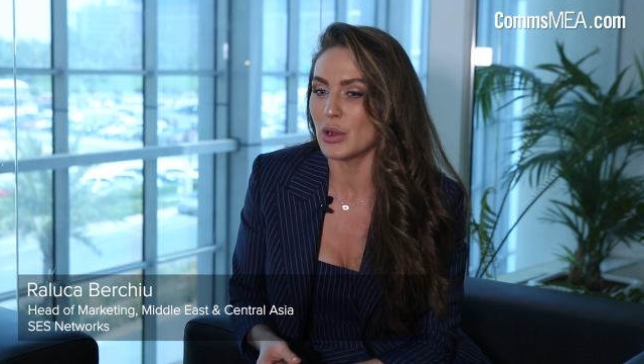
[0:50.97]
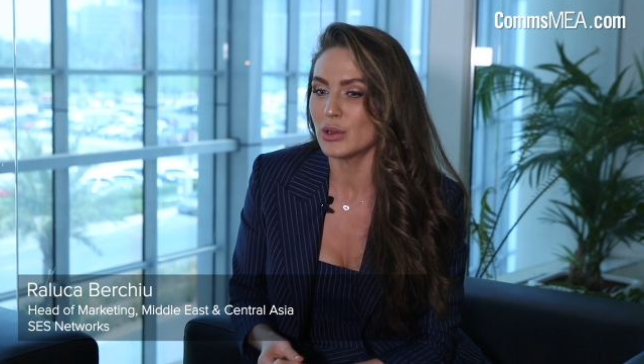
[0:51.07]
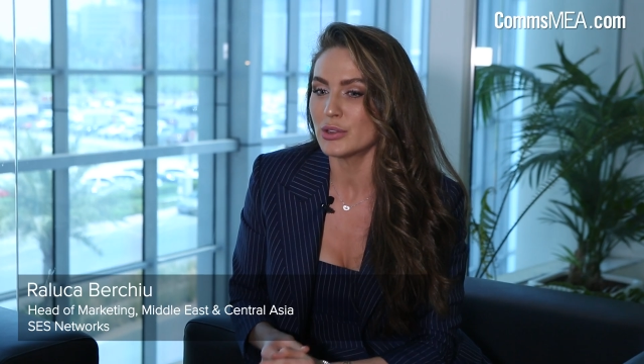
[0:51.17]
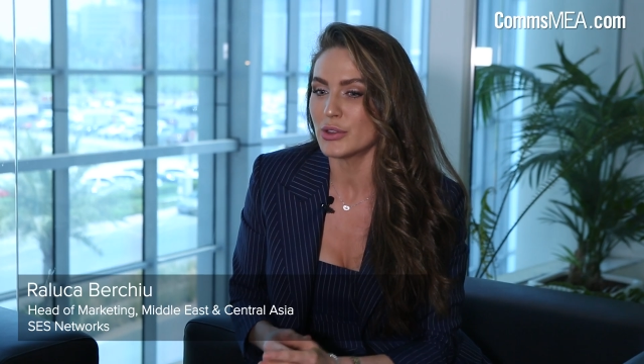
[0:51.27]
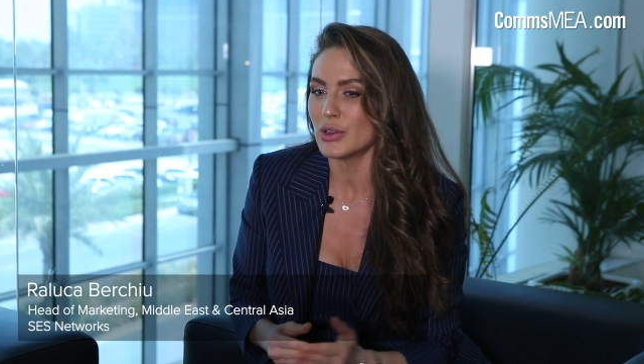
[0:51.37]

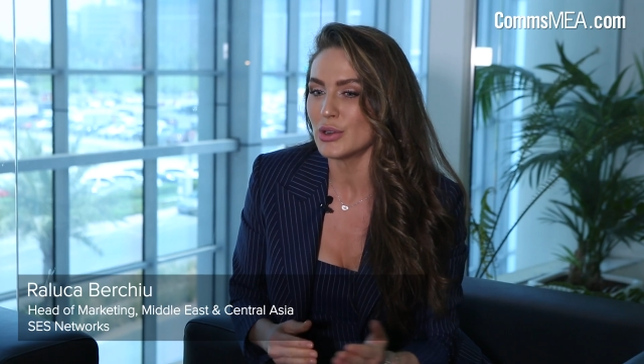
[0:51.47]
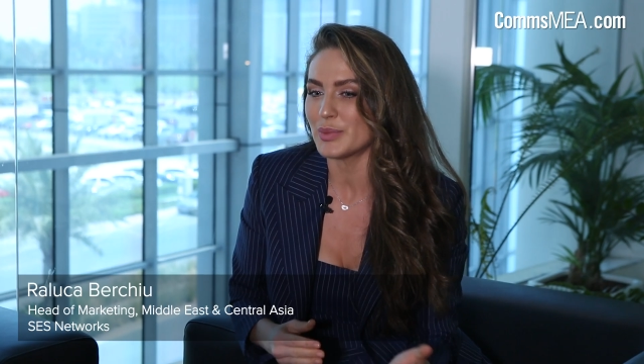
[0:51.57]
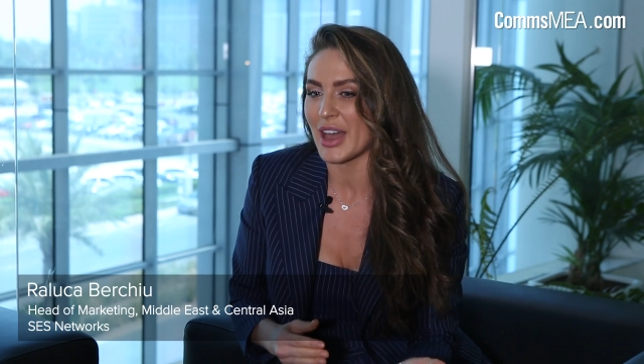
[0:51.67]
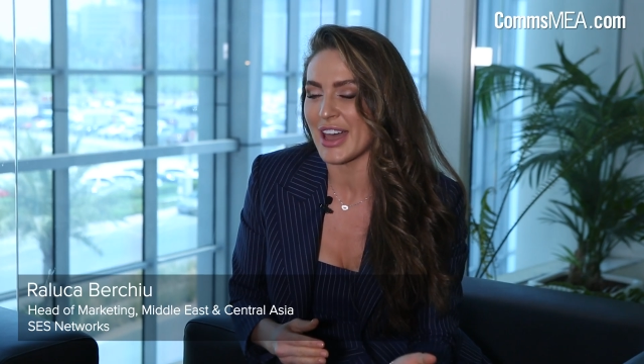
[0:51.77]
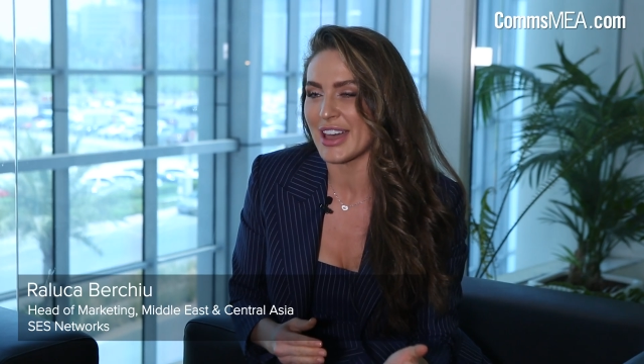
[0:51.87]

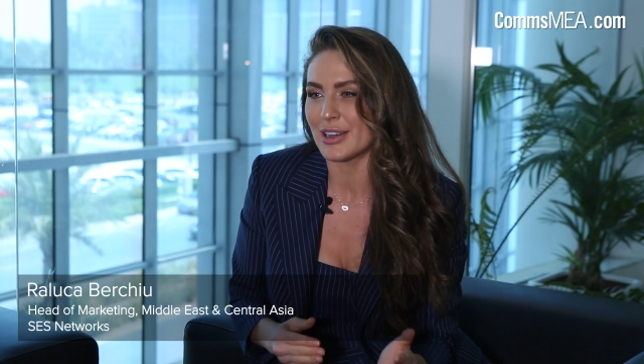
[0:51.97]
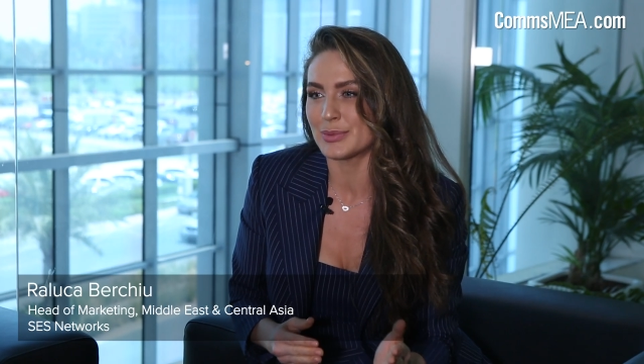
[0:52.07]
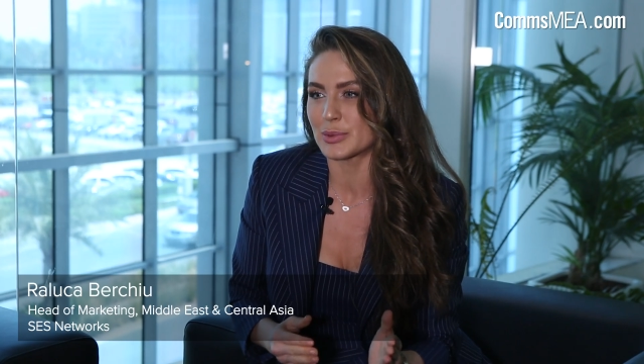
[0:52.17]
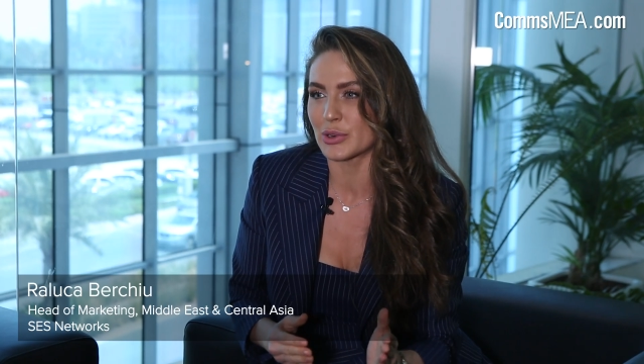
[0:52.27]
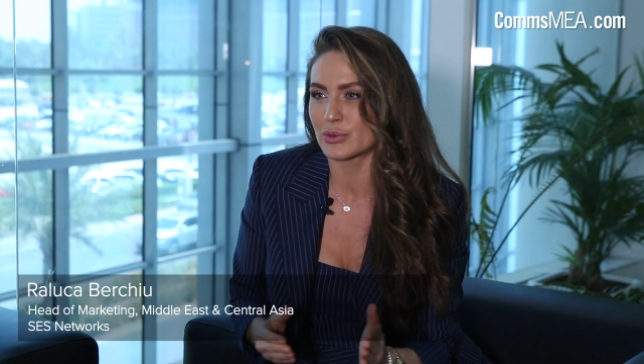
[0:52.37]
Although I
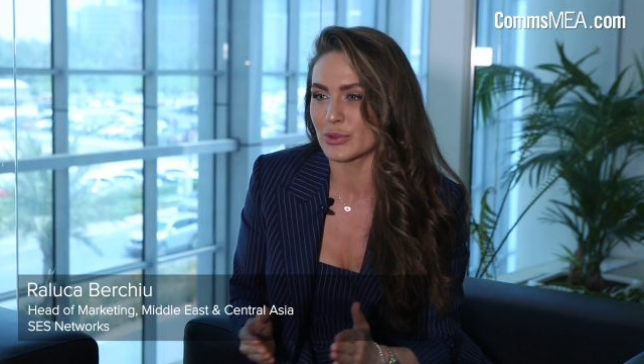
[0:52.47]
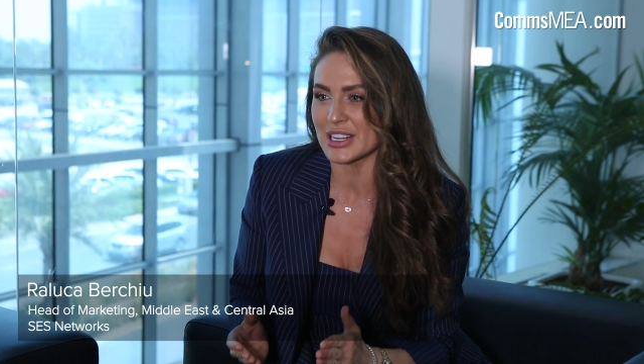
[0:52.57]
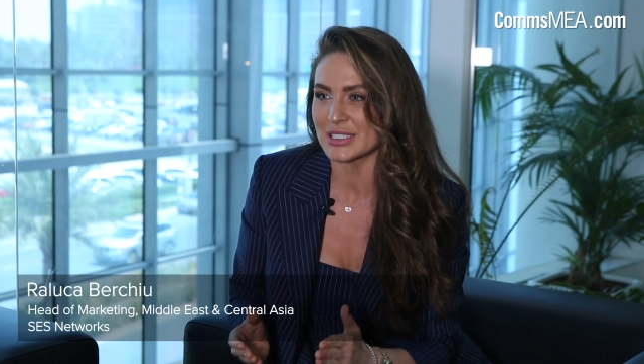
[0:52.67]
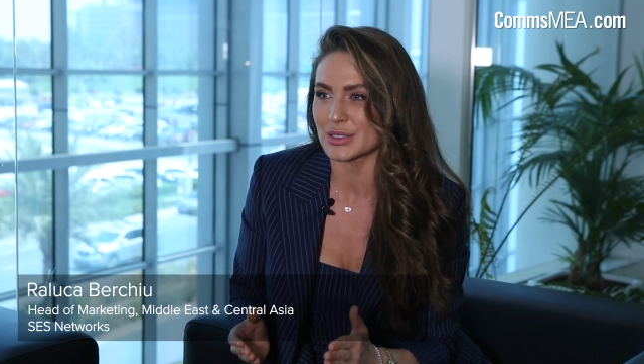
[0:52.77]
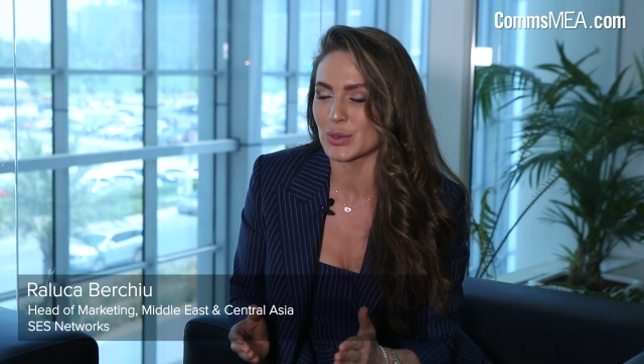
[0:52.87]
have
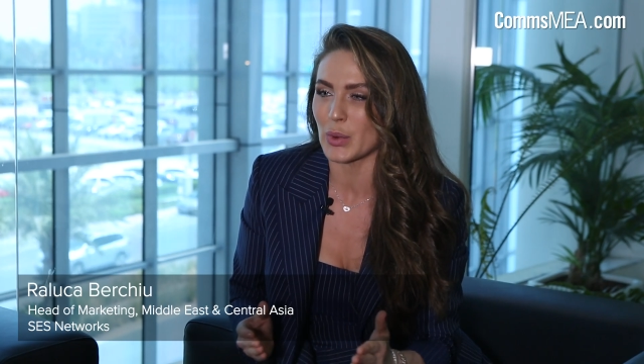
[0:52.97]
progressed